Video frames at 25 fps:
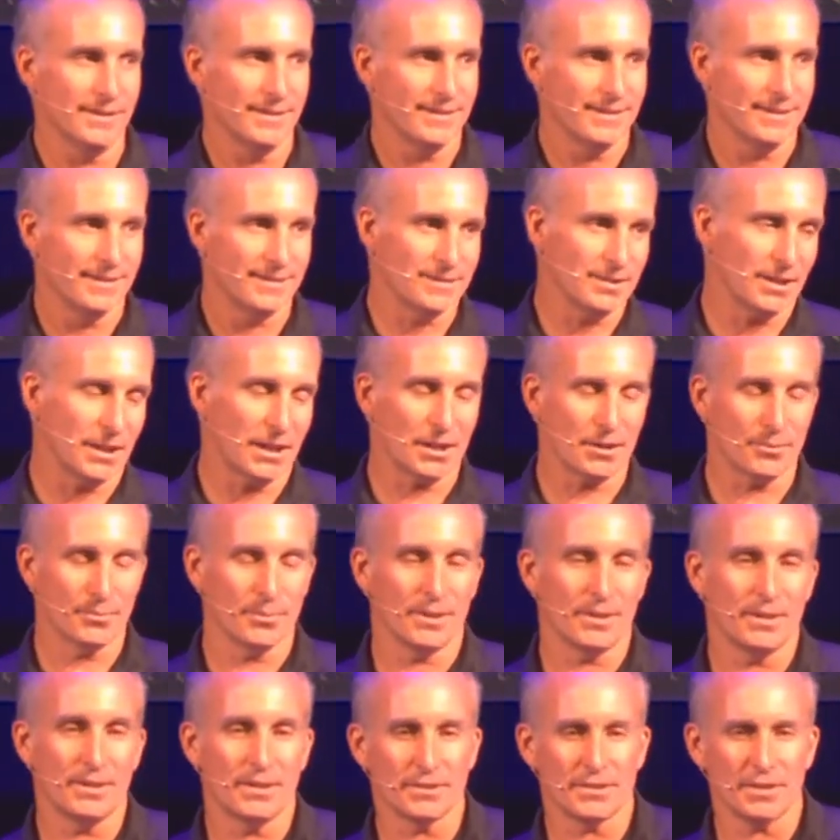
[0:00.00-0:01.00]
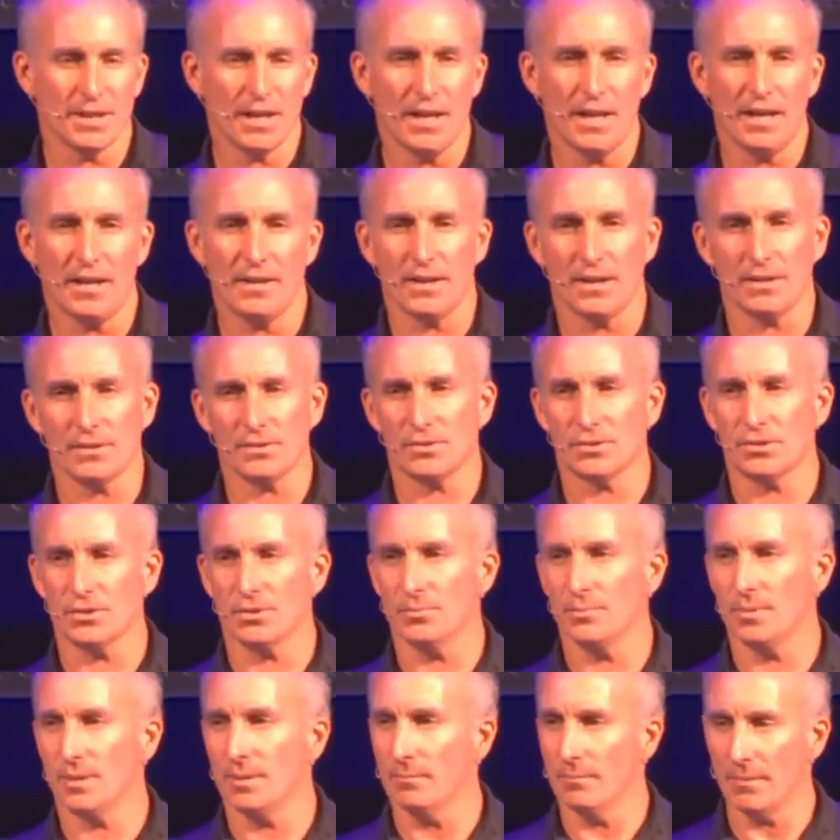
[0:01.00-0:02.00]
Entitlement is, hey, that should
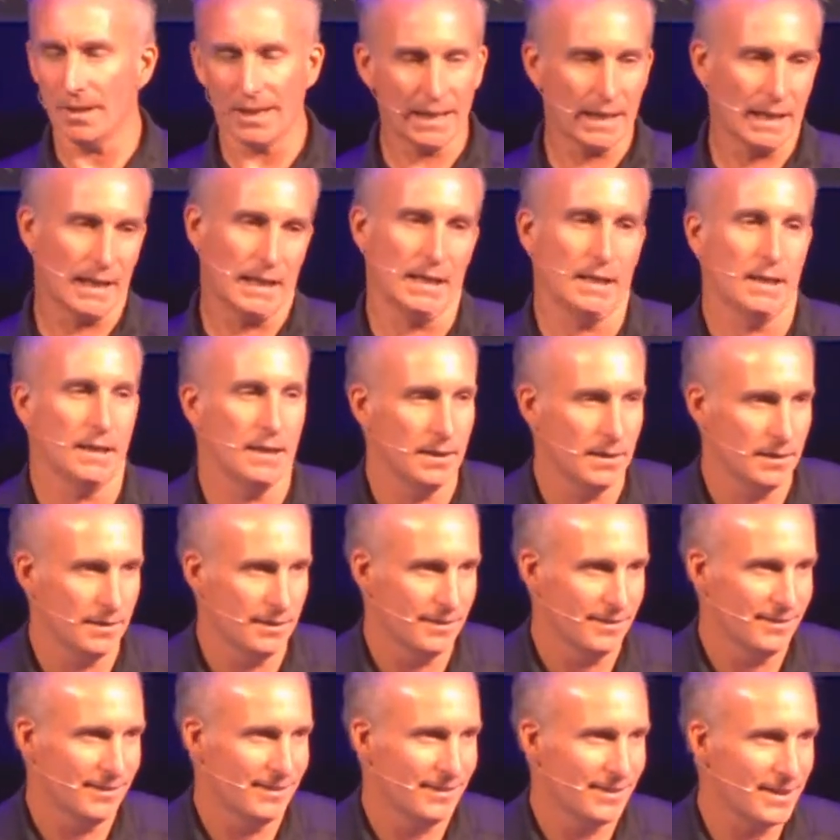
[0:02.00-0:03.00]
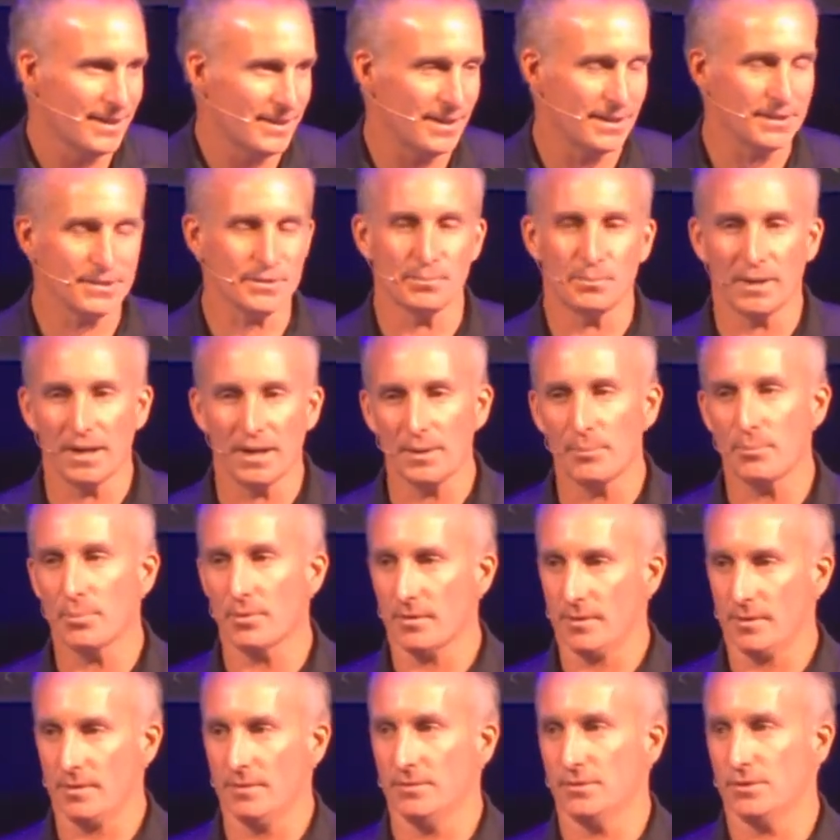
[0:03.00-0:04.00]
be mine. Hey, that's my
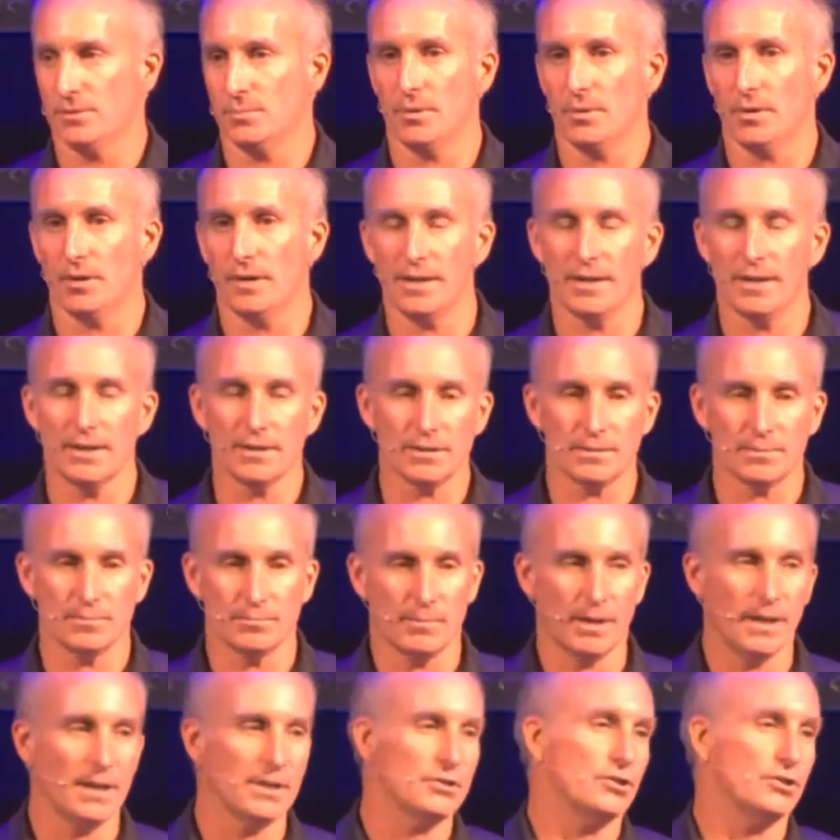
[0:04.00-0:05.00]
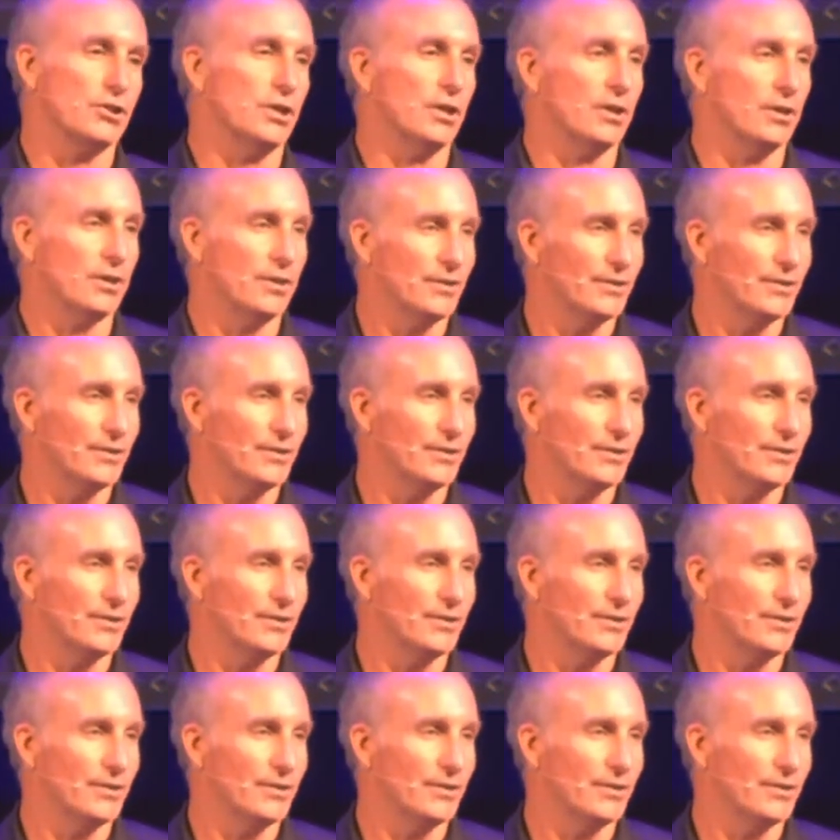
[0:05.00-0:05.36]
parking spot. Hey, that's my chair.